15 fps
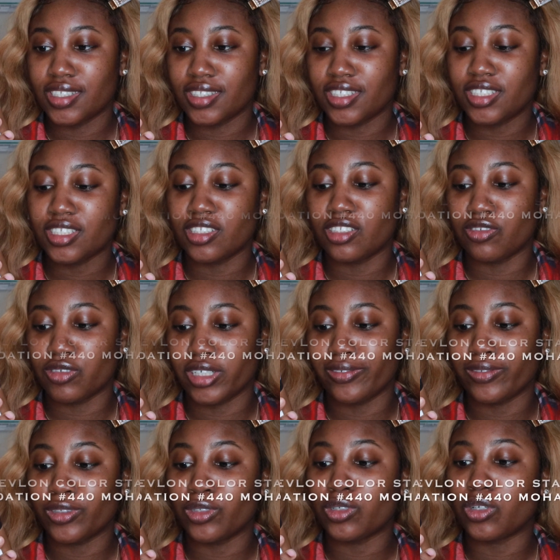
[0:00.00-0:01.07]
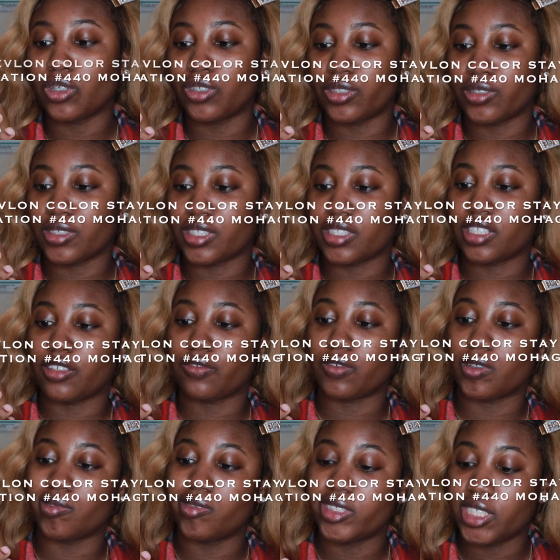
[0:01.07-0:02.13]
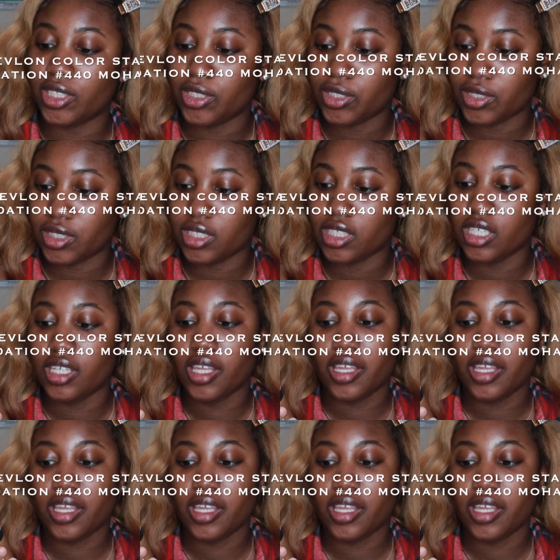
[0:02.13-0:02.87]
This is the Revlon Colorstay foundation.